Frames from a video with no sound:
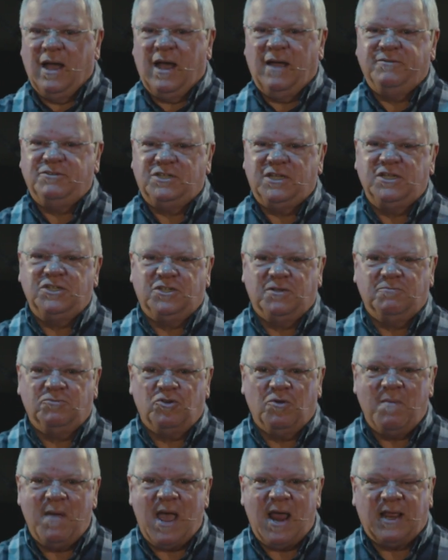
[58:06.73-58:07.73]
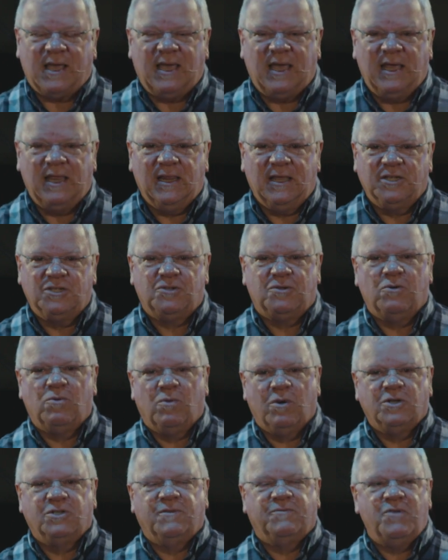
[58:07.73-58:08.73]
I've seen some dramatic healings through
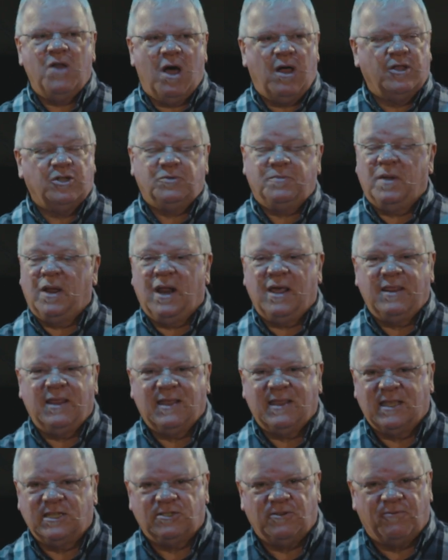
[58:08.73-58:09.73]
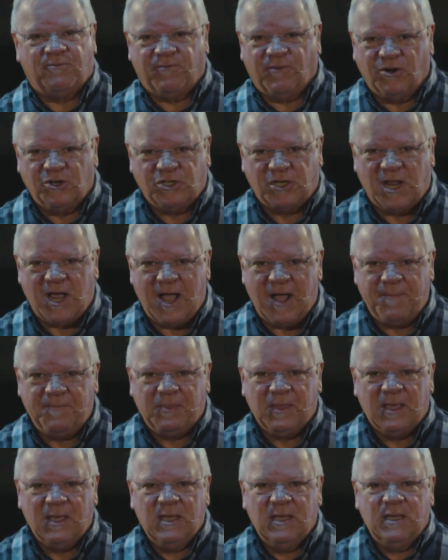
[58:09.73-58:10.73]
words of knowledge, but I think that's the first time
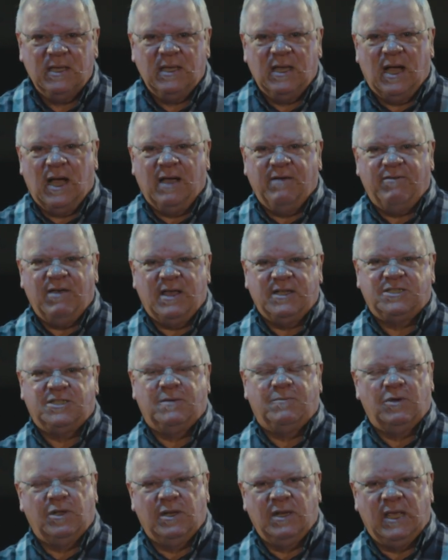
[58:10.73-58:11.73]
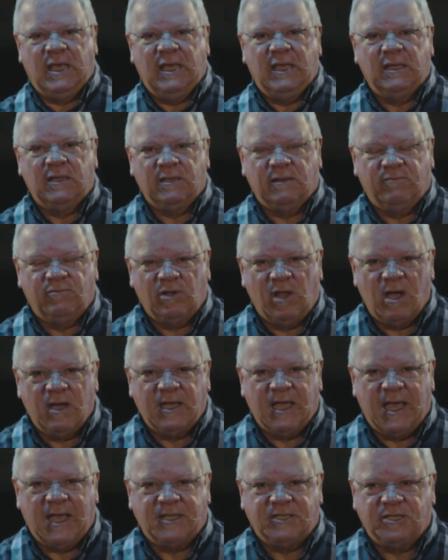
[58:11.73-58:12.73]
I've had someone healed of
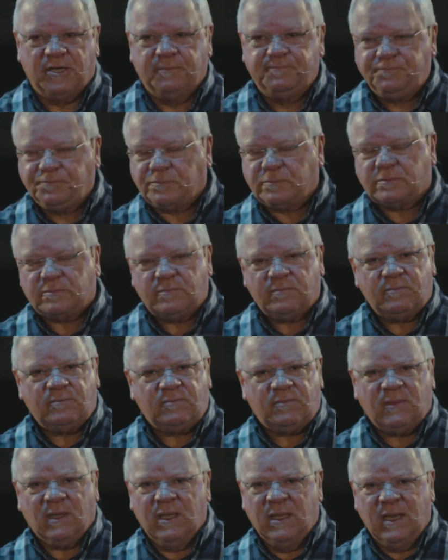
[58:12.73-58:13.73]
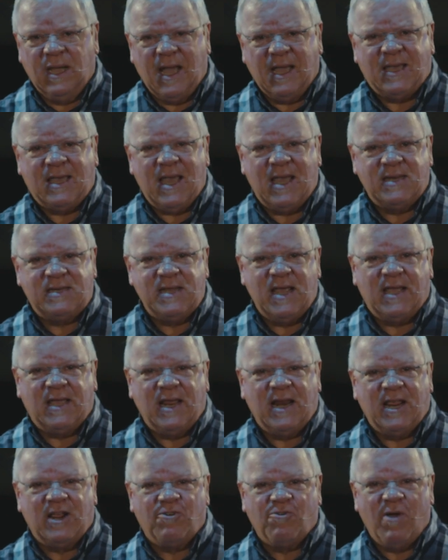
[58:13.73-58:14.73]
lung cancer. I can't take
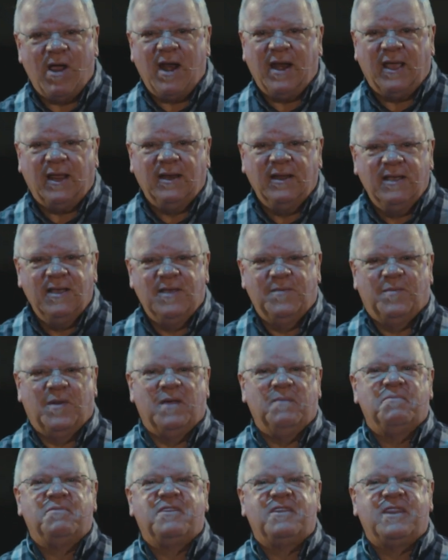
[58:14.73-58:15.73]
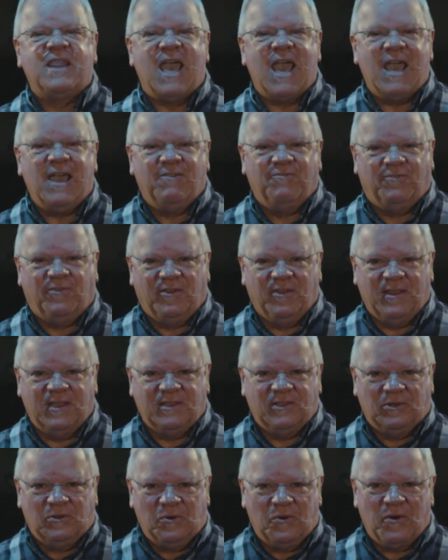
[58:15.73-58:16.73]
any credit, but I'm thankful
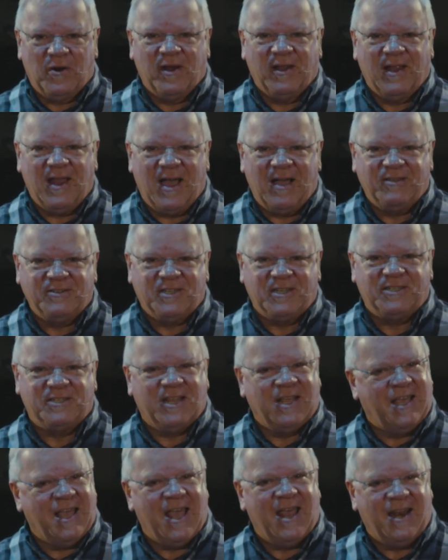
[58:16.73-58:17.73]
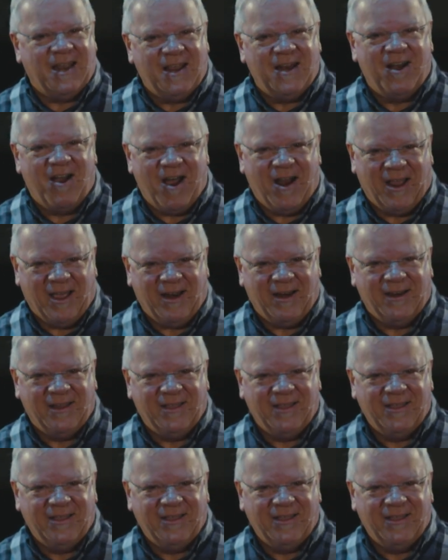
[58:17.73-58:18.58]
that the Lord allows us to get in on it.